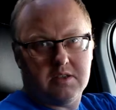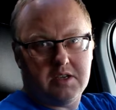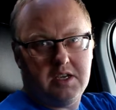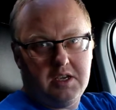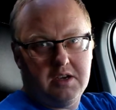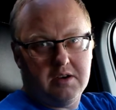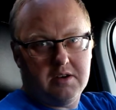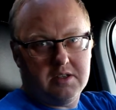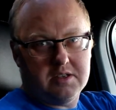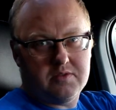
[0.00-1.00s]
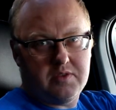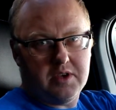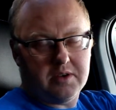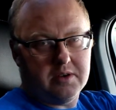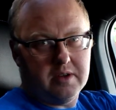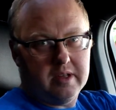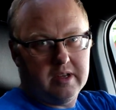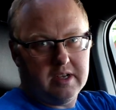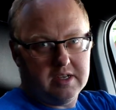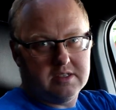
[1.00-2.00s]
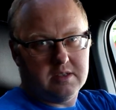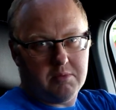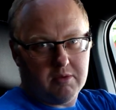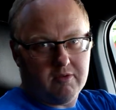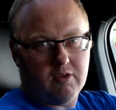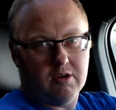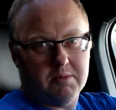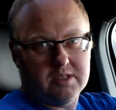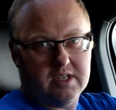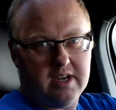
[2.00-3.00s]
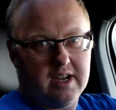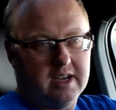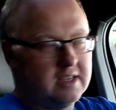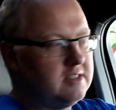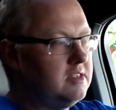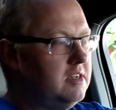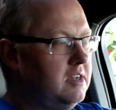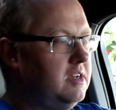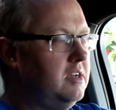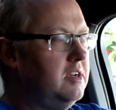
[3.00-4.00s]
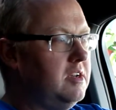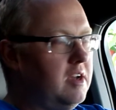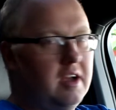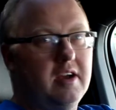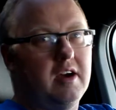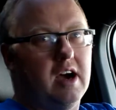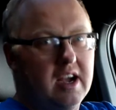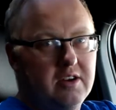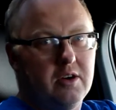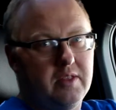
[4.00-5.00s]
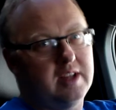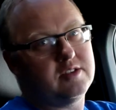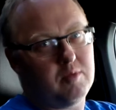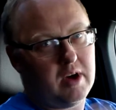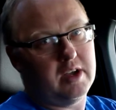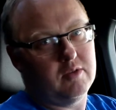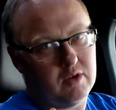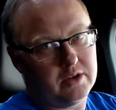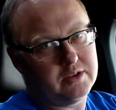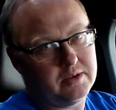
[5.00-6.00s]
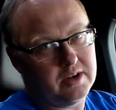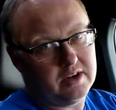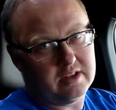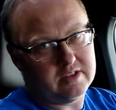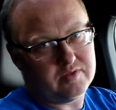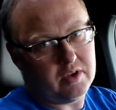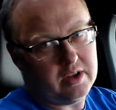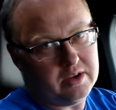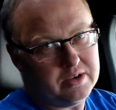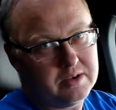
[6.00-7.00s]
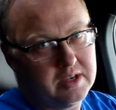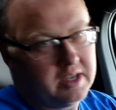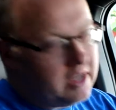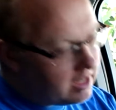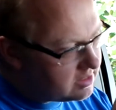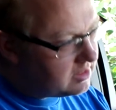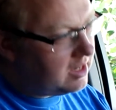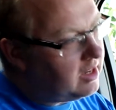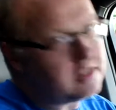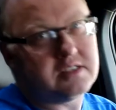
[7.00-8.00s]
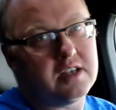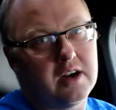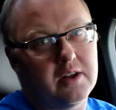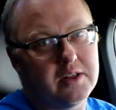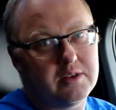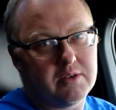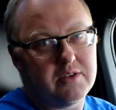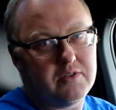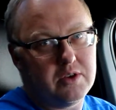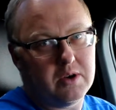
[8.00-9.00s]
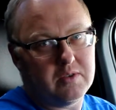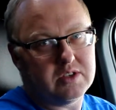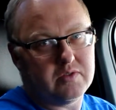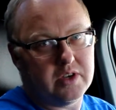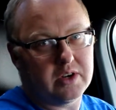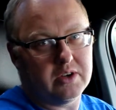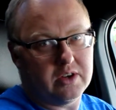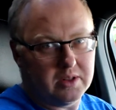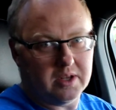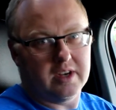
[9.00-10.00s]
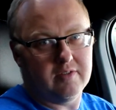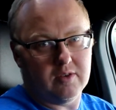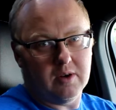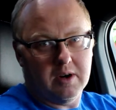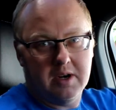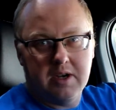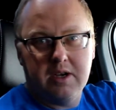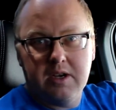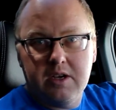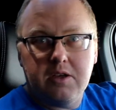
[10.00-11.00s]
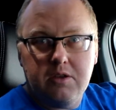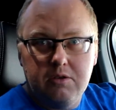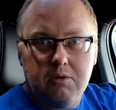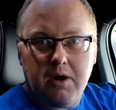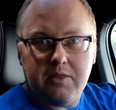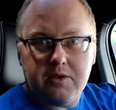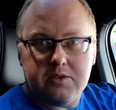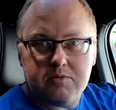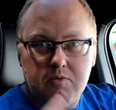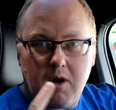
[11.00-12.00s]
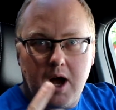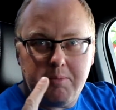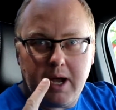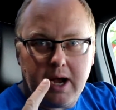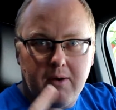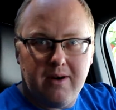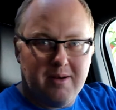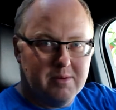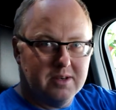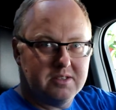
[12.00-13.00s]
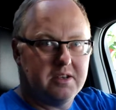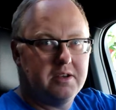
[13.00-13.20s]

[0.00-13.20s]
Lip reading: The key here to this vehicle is the performance that it has. I know that's why you've all tuned into this video. It's not necessarily the review of this vehicle you're looking for. You want those raw power numbers.